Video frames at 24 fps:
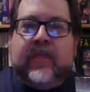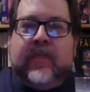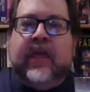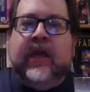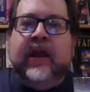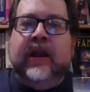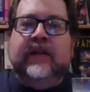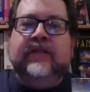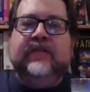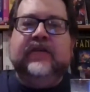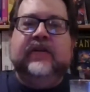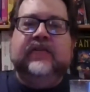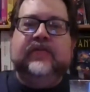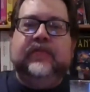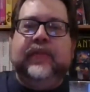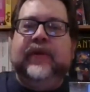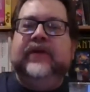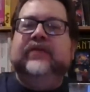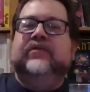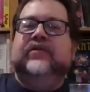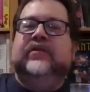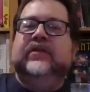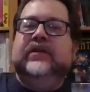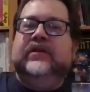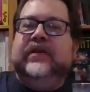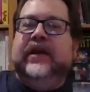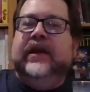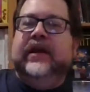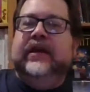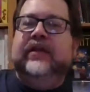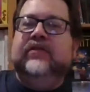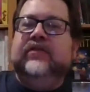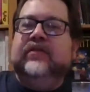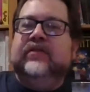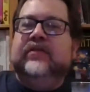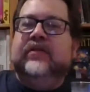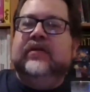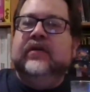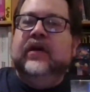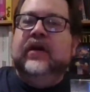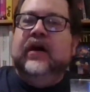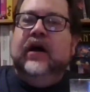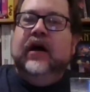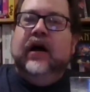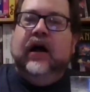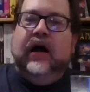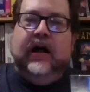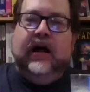And it does basically taste
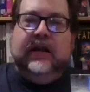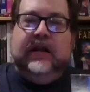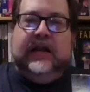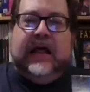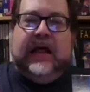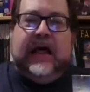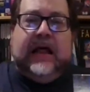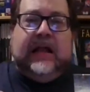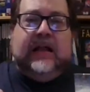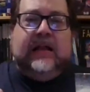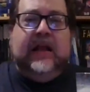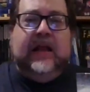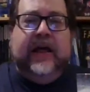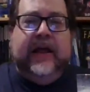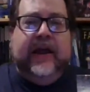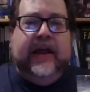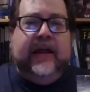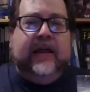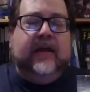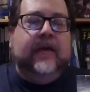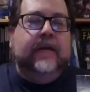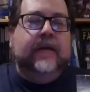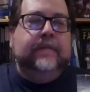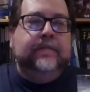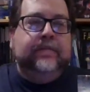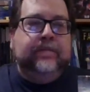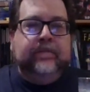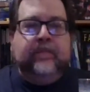a lot like,